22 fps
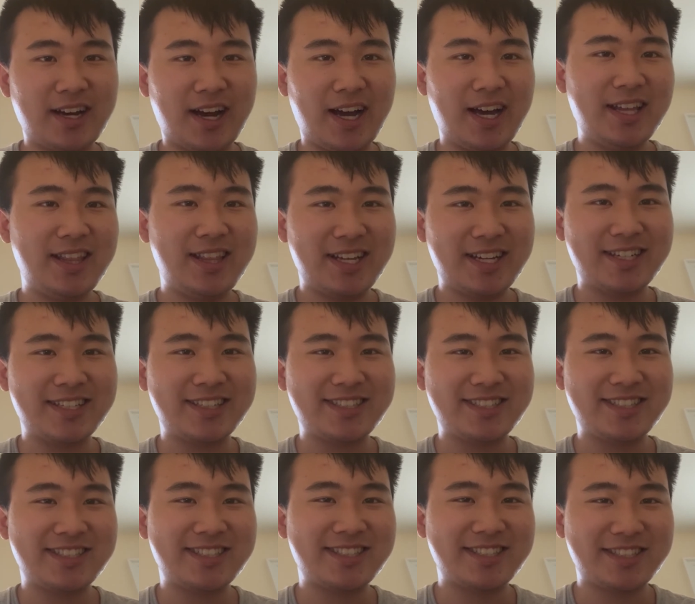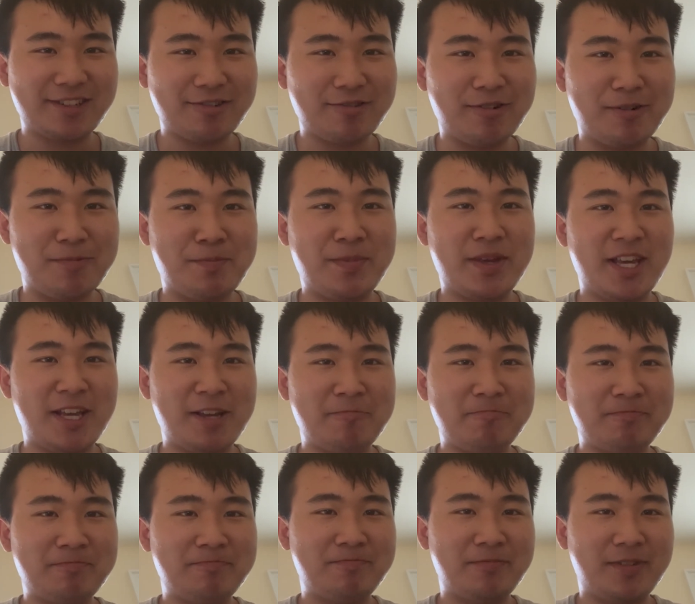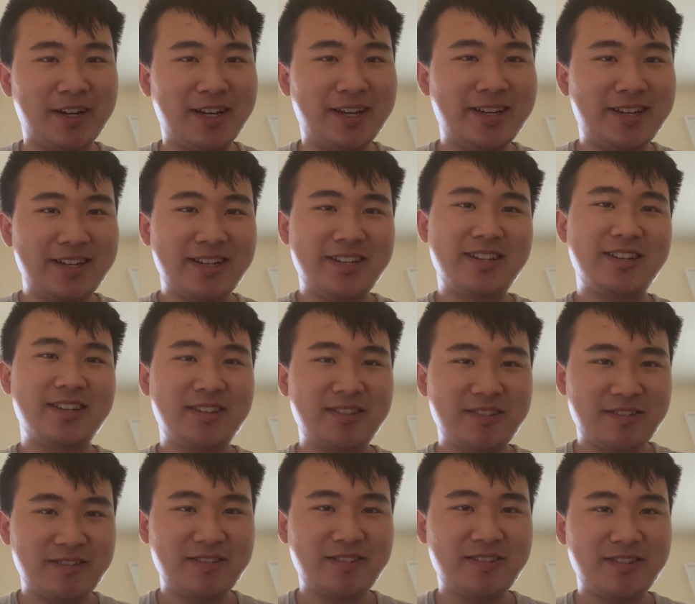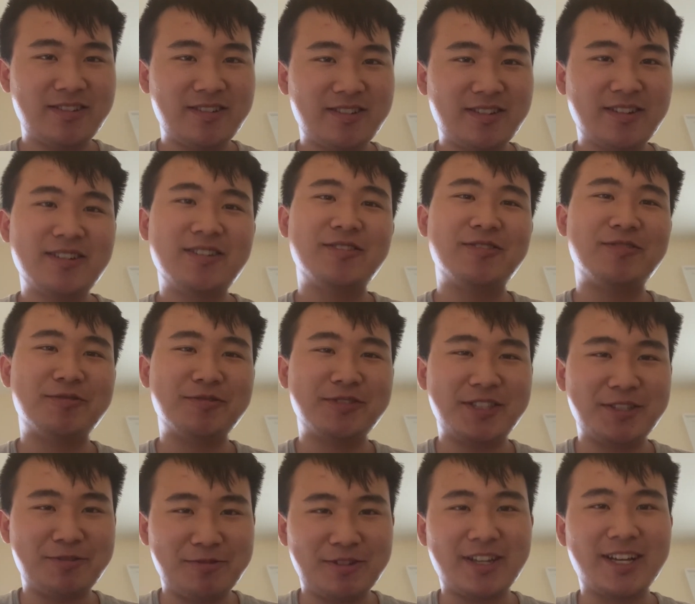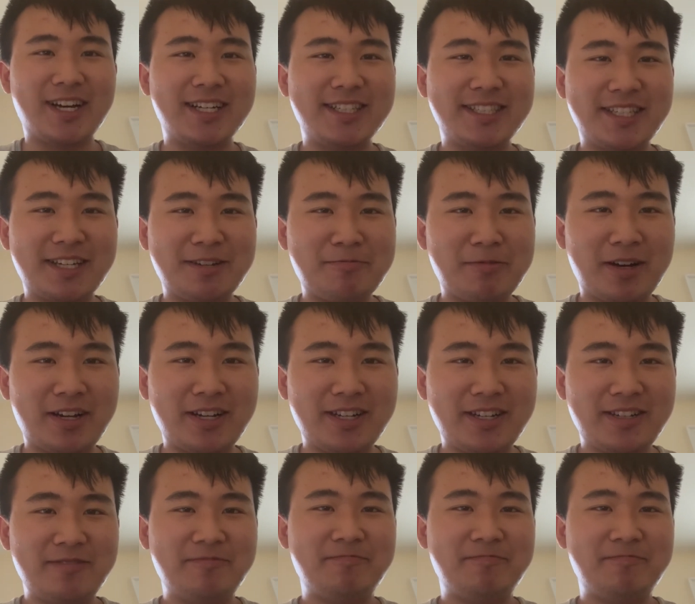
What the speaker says: I think it's still a meme, but we'll see what you guys think about it.